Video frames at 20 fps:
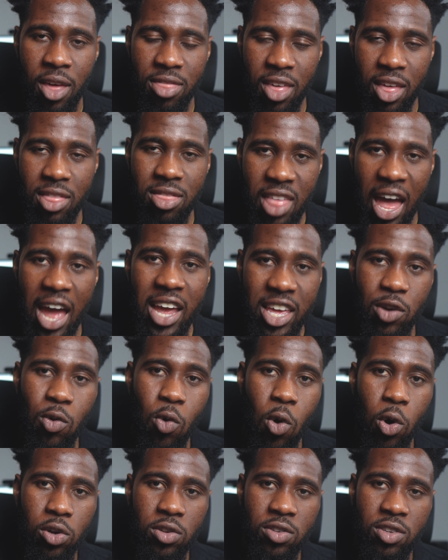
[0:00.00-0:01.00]
Then that
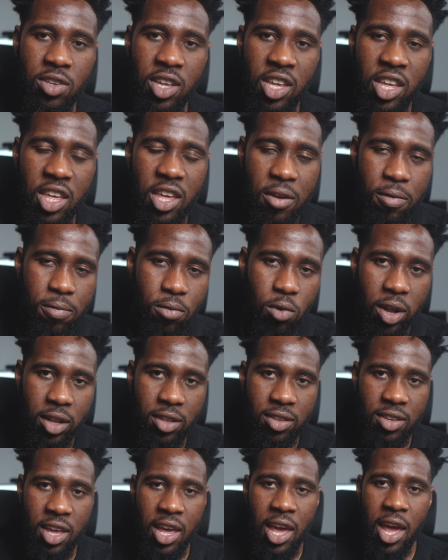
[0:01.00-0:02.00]
equals
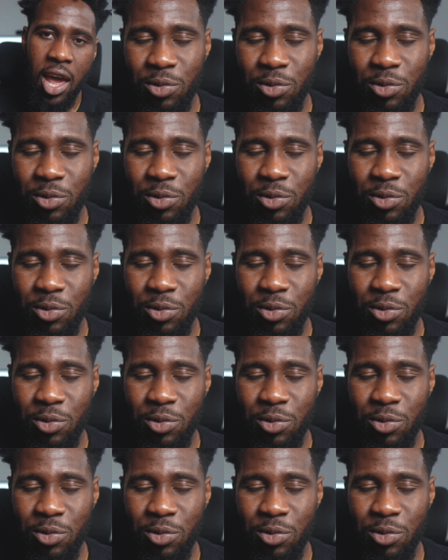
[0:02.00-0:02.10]
influence.